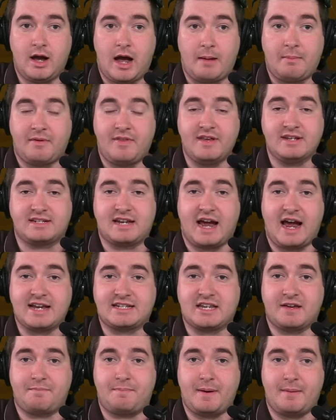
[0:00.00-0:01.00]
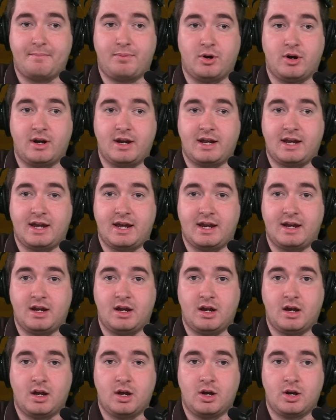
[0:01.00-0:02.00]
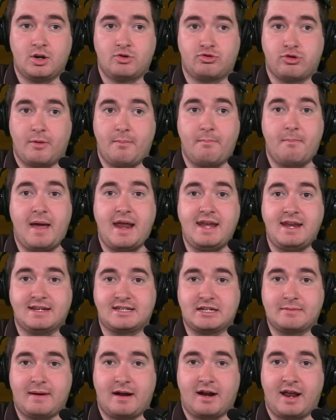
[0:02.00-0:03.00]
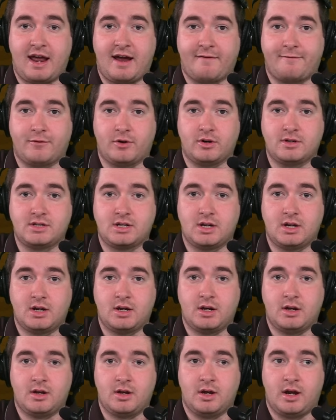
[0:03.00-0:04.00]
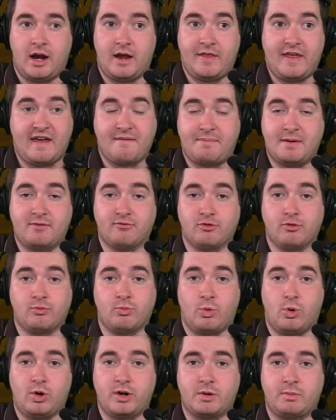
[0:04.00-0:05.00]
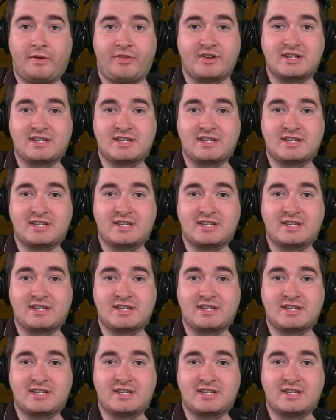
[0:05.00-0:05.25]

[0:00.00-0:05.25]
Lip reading: I mean, these guys have been putting in tremendous amount of effort, and they have been rewarded with a